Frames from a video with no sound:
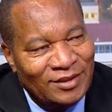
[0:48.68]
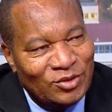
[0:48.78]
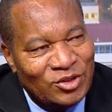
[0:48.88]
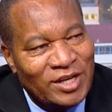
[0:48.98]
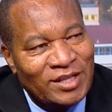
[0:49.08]

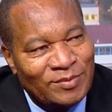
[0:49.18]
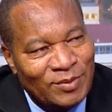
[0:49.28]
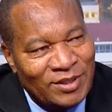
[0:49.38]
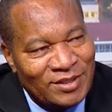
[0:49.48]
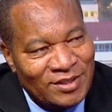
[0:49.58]
To share
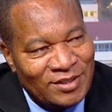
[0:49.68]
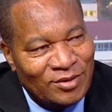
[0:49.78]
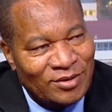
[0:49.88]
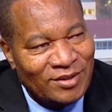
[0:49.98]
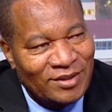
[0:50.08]
experiences
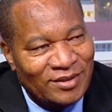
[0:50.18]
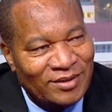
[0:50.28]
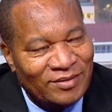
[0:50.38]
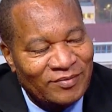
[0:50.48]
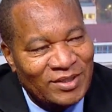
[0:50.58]
on
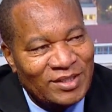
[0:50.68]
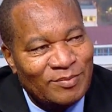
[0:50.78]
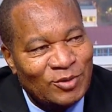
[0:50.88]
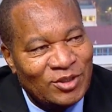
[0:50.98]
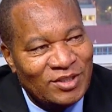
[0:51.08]

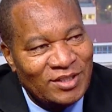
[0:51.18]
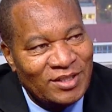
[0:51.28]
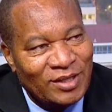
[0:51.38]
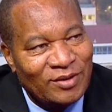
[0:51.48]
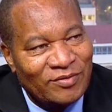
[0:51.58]
victimology,
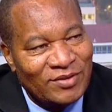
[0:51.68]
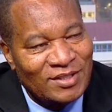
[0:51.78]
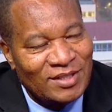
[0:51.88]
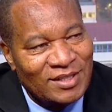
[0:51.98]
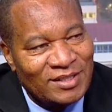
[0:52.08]
the conference
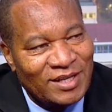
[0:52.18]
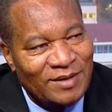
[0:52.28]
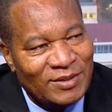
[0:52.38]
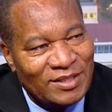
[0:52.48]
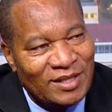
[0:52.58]
that is
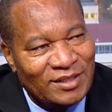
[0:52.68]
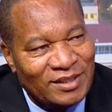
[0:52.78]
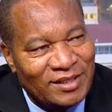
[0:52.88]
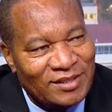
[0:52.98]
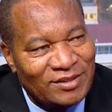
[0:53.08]
coming
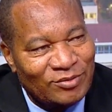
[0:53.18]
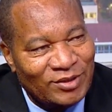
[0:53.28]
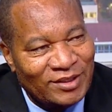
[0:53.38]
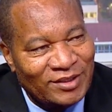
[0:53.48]
starting next week.